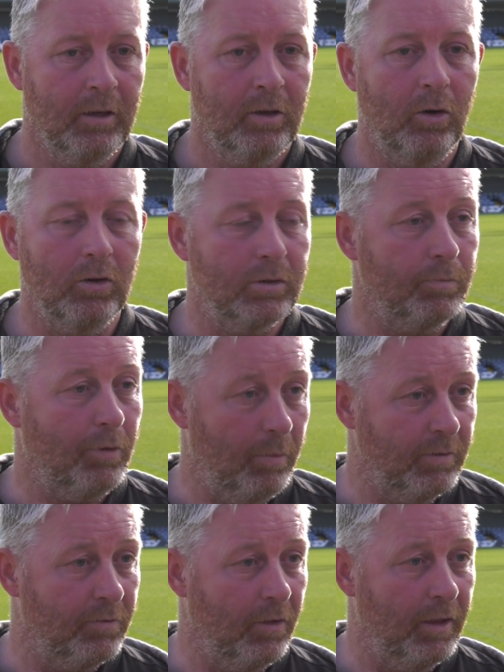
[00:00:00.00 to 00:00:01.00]
causing
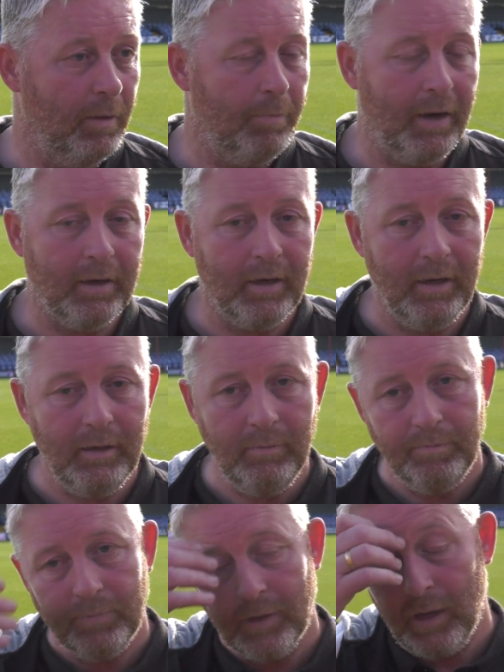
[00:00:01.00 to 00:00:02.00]
problems for their back line,
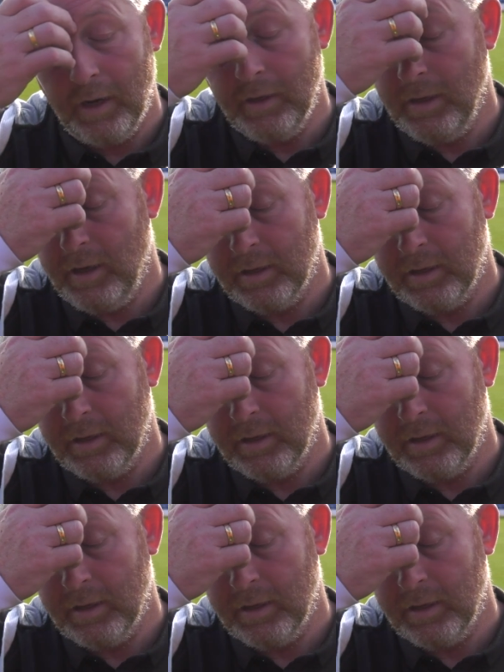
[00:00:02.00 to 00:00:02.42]
and